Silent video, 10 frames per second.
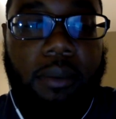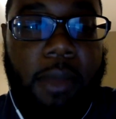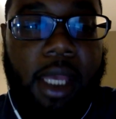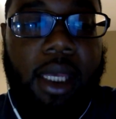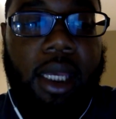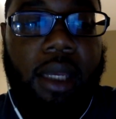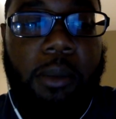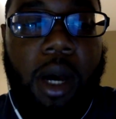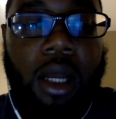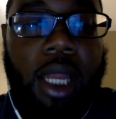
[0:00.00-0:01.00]
making him
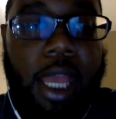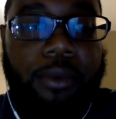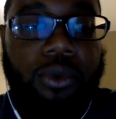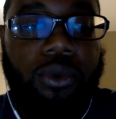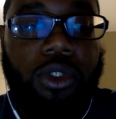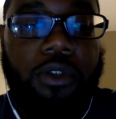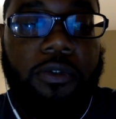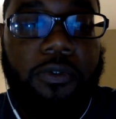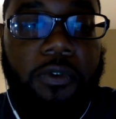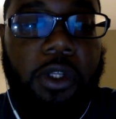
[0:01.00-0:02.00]
unable to
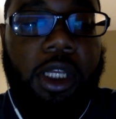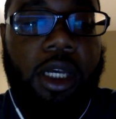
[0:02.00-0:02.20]
fully